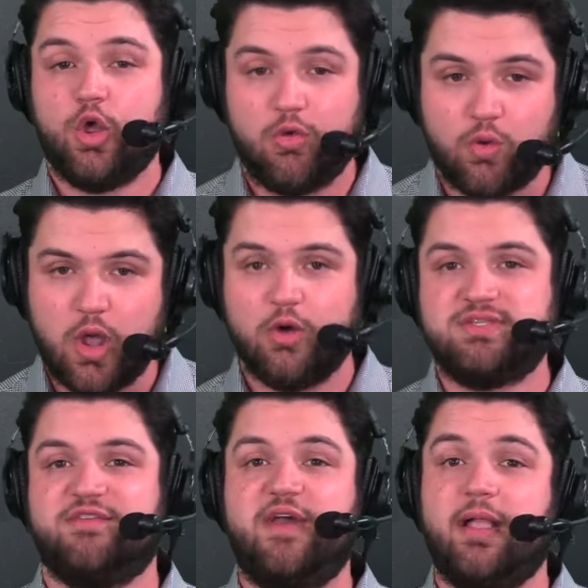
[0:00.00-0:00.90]
grow,
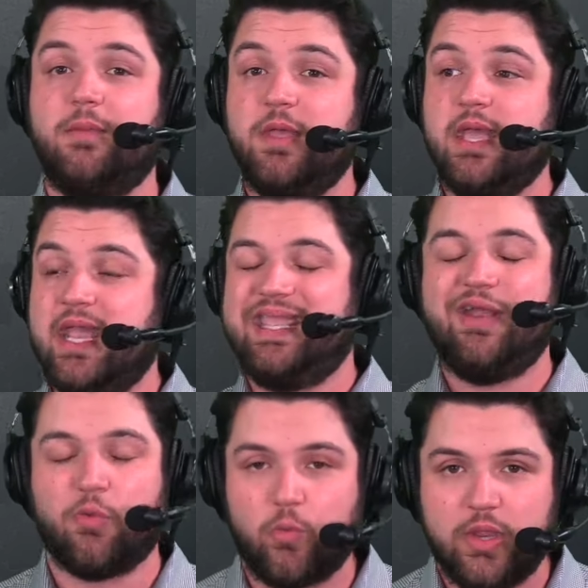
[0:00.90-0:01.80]
develop, and
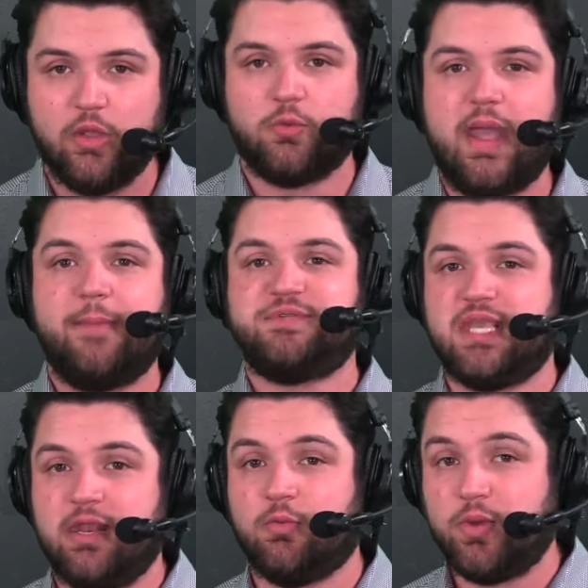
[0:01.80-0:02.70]
get real reps
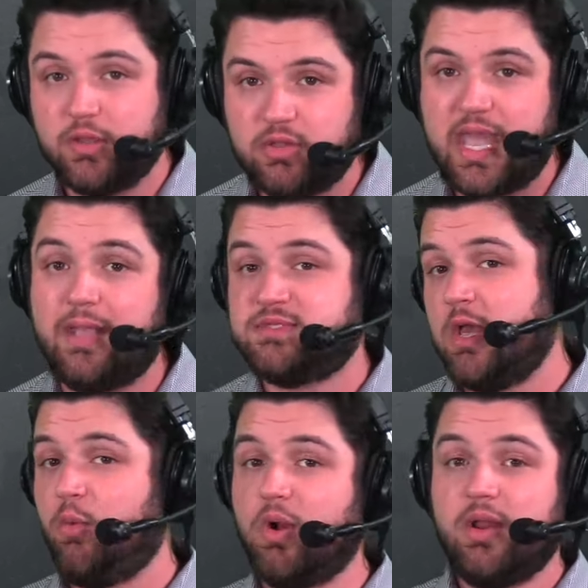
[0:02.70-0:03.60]
in real games
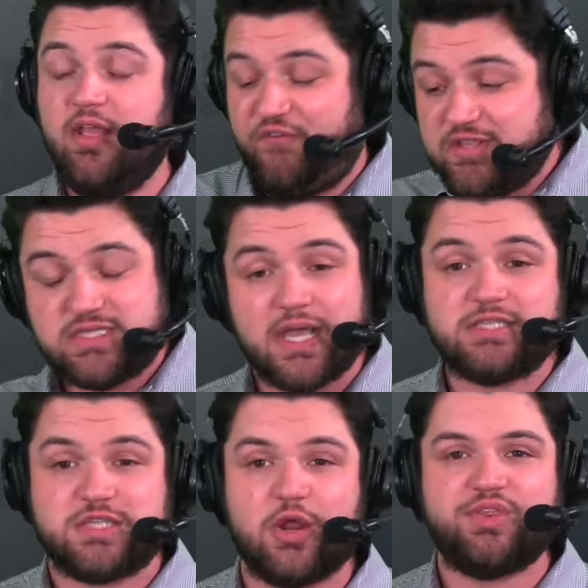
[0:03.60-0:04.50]
where if he
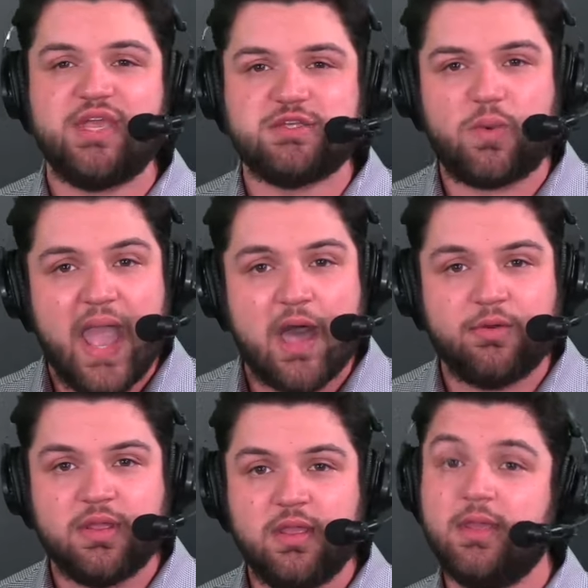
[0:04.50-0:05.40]
does turn things
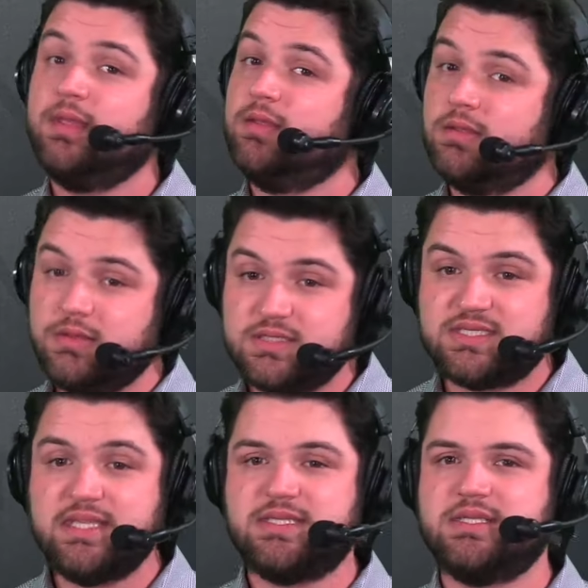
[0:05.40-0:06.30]
around,
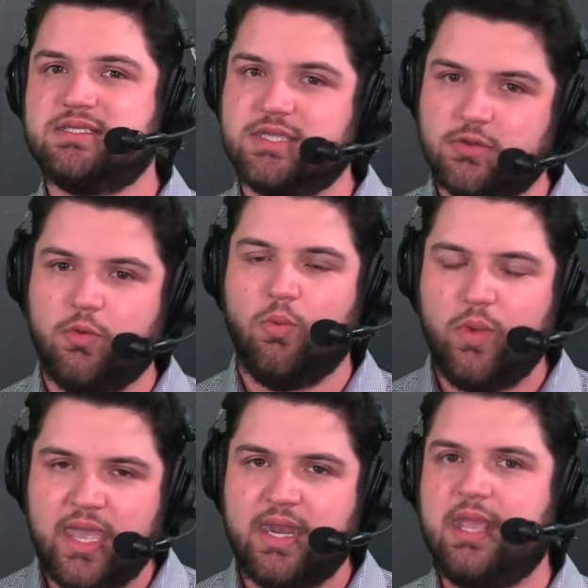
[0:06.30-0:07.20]
Saints can still
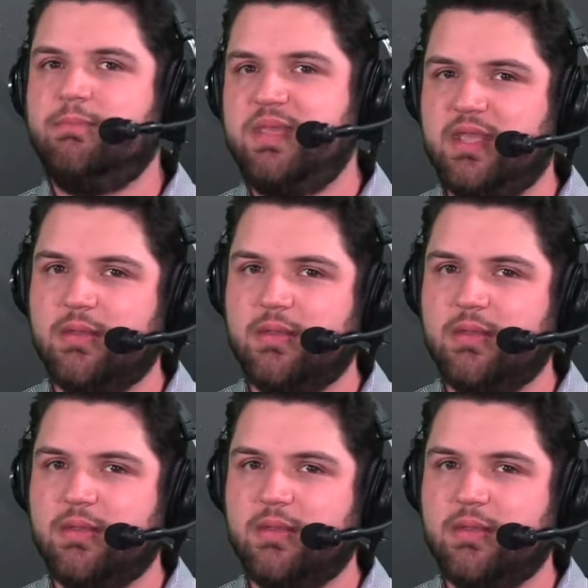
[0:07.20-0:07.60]
win and be